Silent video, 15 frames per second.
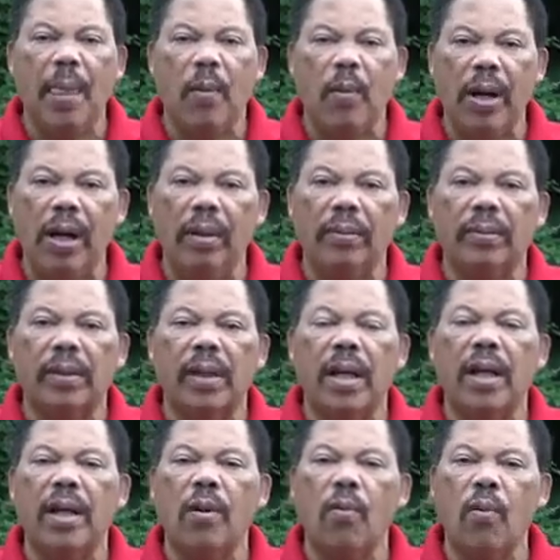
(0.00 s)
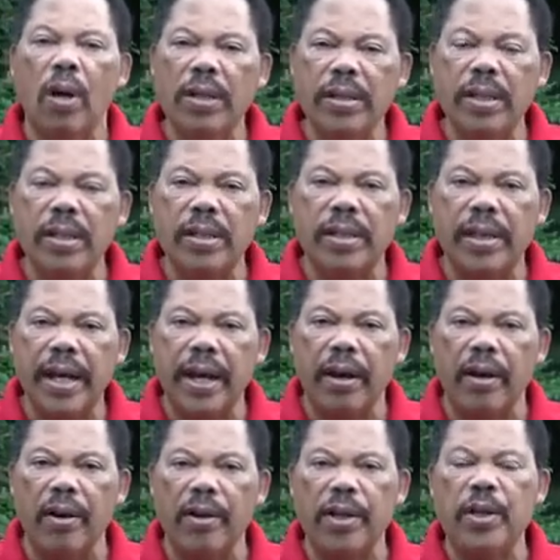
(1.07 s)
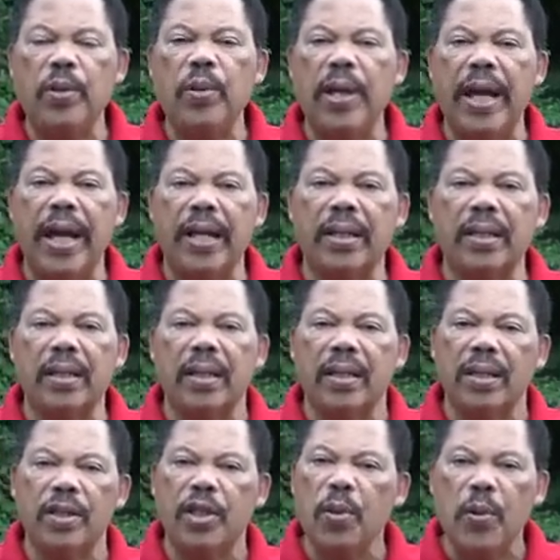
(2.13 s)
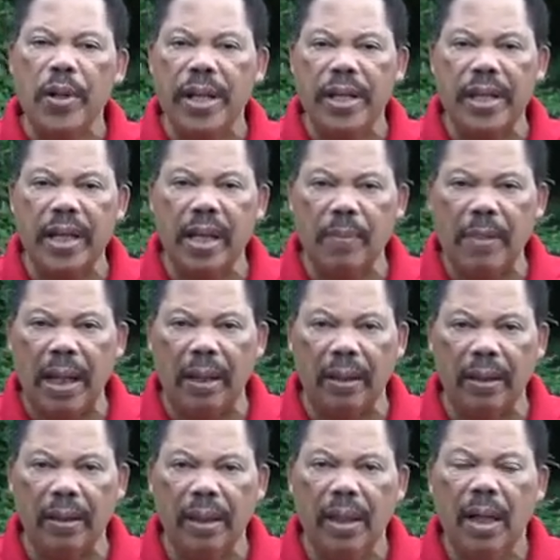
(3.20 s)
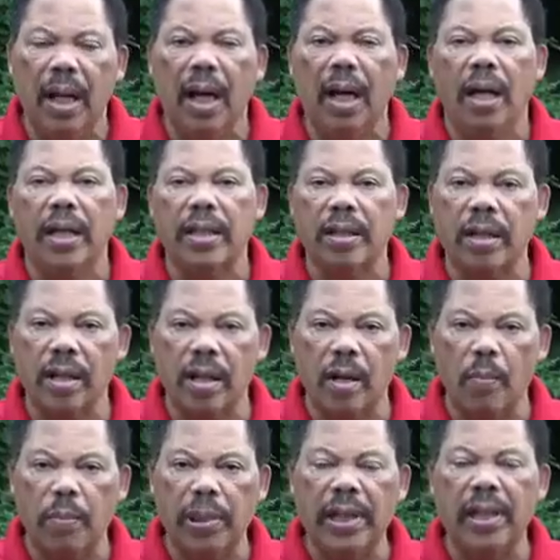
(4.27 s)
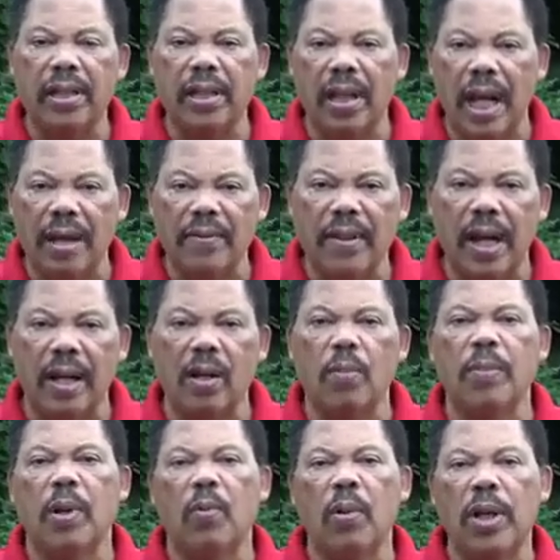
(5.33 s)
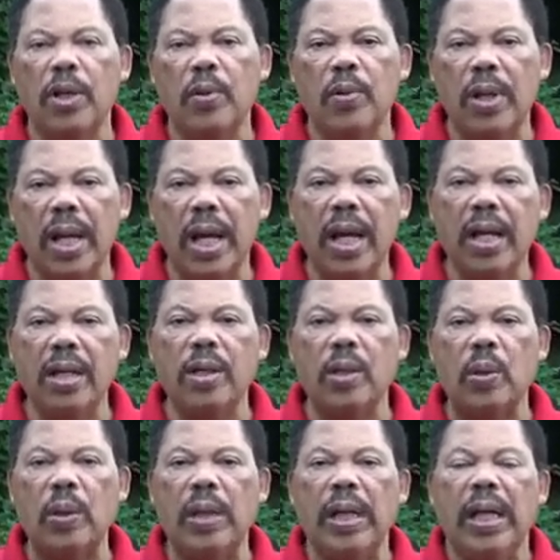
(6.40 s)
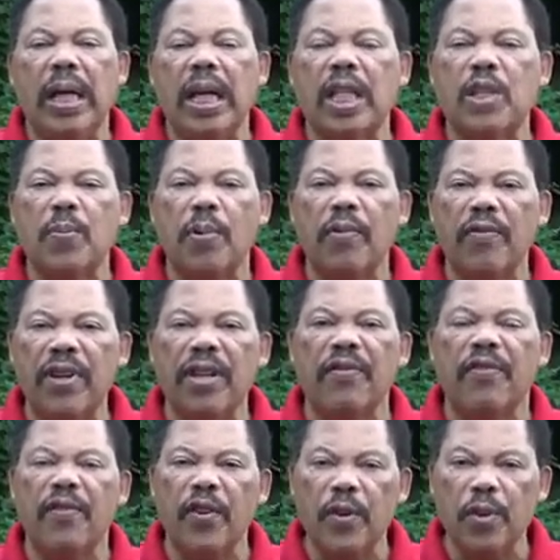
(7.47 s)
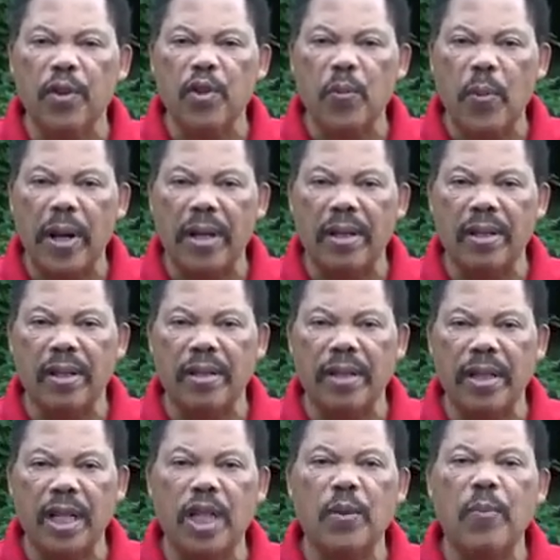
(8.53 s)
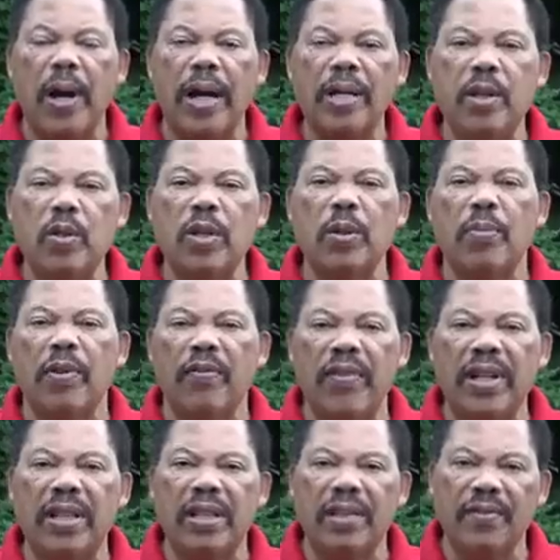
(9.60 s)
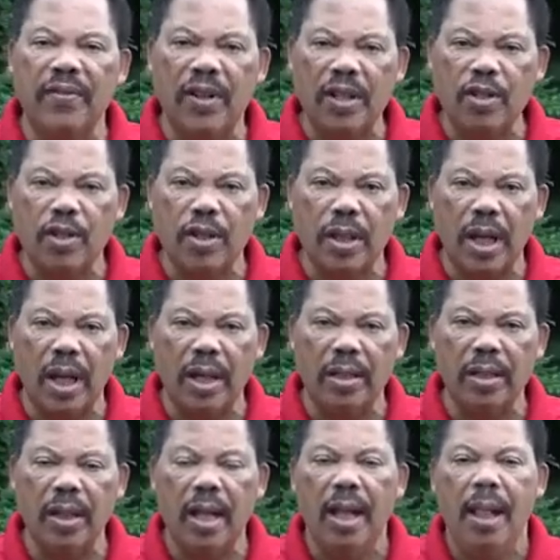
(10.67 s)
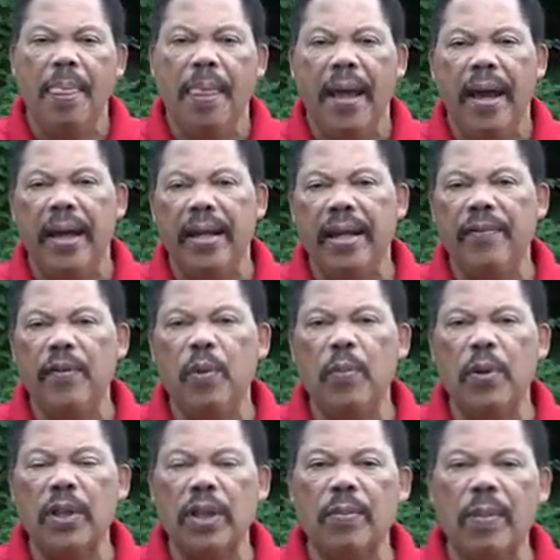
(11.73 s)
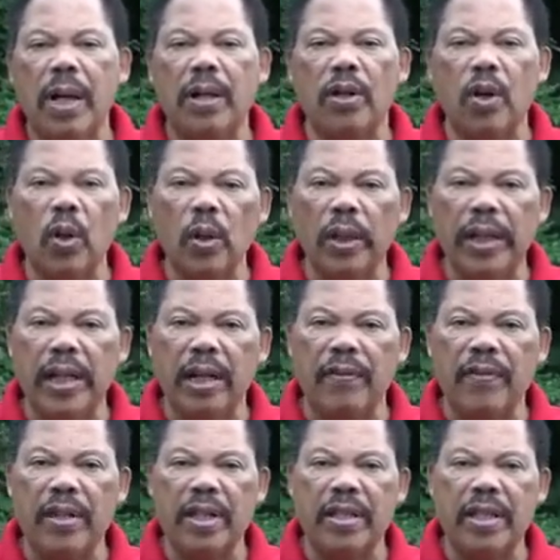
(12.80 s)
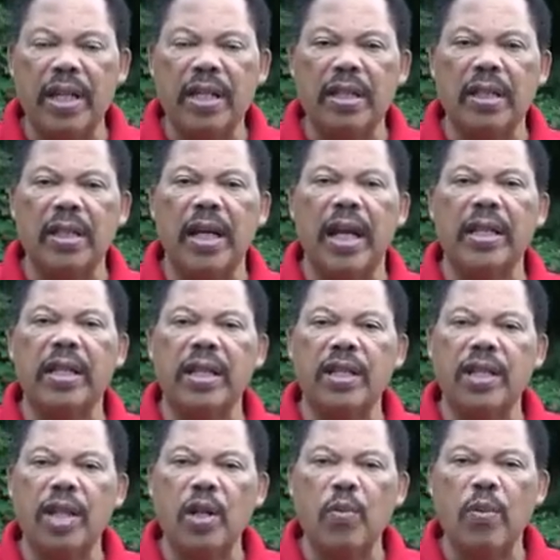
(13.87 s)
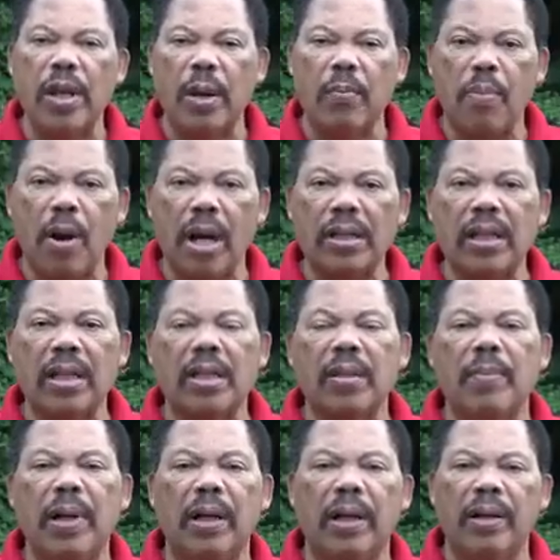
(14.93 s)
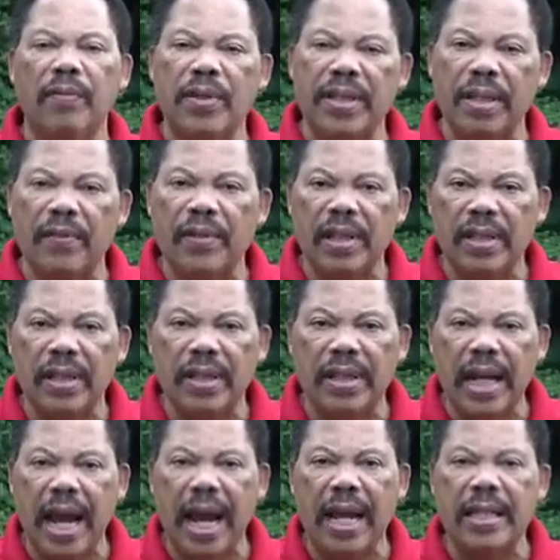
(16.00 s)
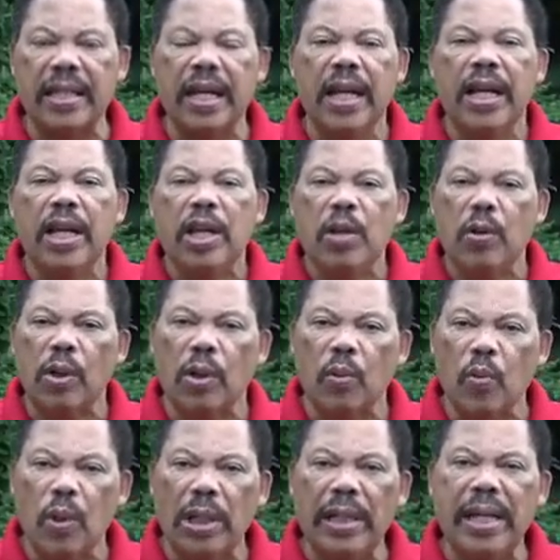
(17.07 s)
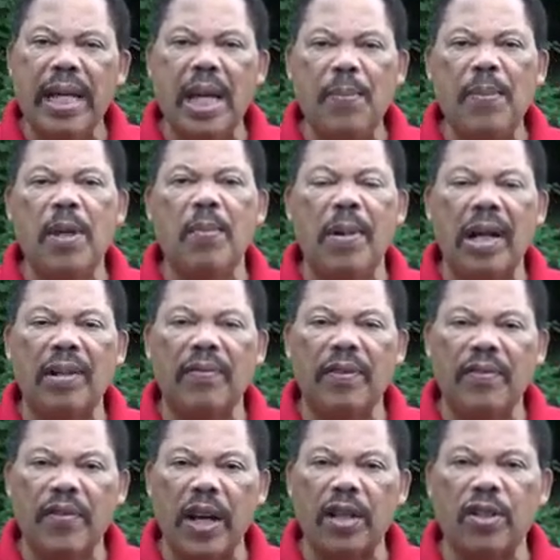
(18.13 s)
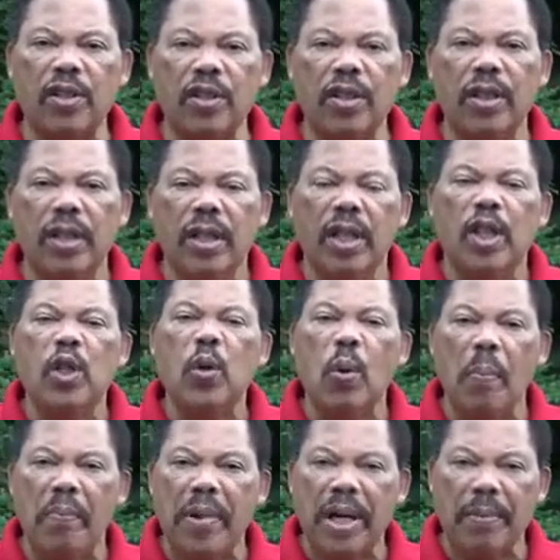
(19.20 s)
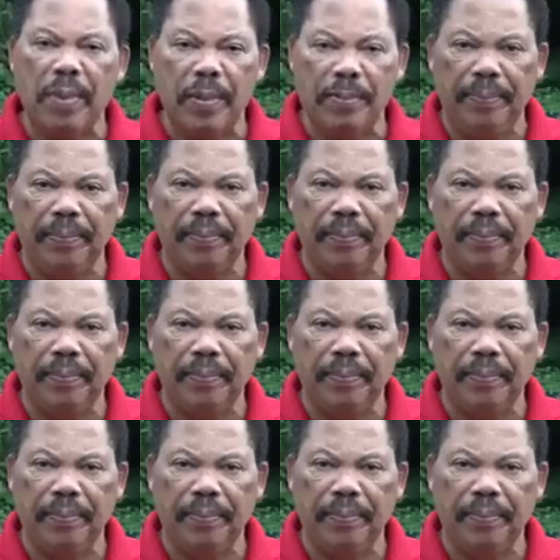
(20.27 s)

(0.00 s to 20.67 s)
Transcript: Well, once it's there, you can't do anything about it. It's going to complete its life cycle, but what you can do is prevent further spread of the disease by using preventative fungicides. And if you put them on early enough in the season and continue that process about every 7 to 10 days, you can really keep the amount of infection to a minimum.